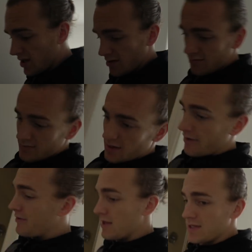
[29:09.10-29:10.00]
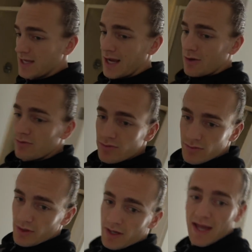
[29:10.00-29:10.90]
like everything's sound.
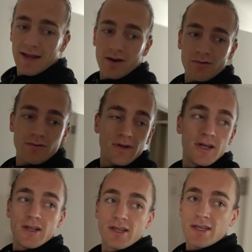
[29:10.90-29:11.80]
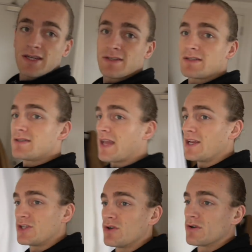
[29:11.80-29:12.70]
We're gonna head out early.
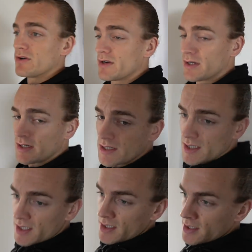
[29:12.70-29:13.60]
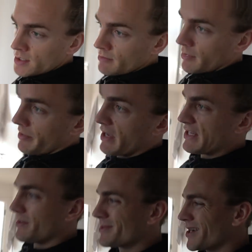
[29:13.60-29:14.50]
Days young maybe hit a
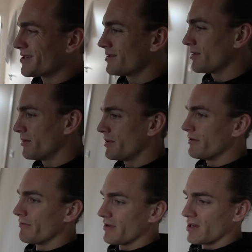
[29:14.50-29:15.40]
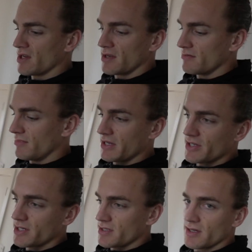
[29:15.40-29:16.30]
gym session, do a bit of uh,
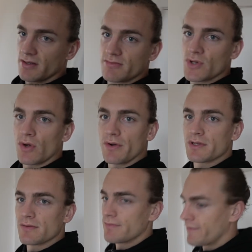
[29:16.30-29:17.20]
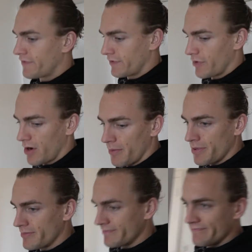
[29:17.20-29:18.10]
Manchester tourism for
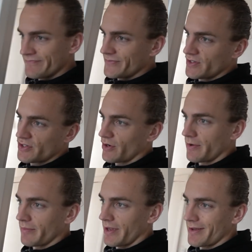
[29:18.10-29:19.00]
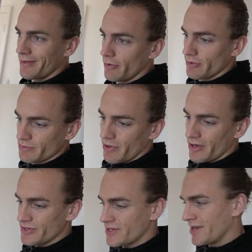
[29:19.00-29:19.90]
Rob. Yeah. Just show him like local
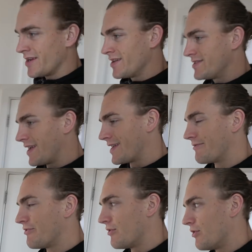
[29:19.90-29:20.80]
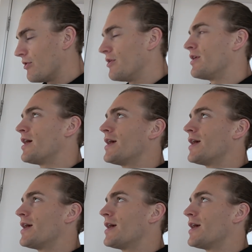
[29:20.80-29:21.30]
spots. Take him for